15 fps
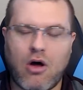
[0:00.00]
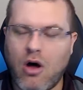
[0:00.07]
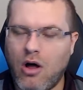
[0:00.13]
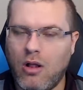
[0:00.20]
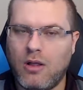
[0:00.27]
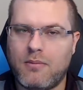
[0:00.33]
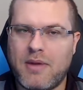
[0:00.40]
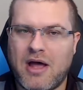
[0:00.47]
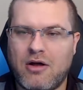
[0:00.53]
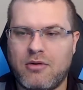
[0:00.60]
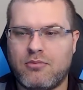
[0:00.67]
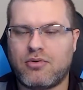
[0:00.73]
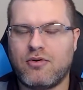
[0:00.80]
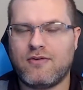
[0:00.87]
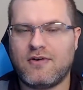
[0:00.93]
all about
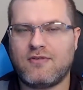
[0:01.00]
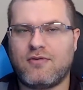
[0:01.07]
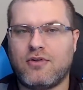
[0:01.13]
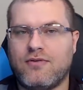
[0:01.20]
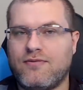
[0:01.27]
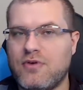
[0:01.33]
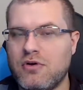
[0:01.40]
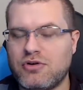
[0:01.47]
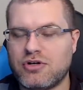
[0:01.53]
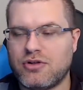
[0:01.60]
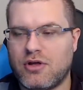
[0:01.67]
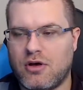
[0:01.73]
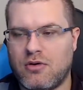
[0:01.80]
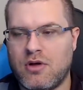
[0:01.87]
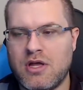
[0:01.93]
improving for the future,
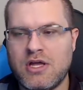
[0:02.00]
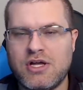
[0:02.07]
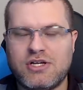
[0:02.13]
though.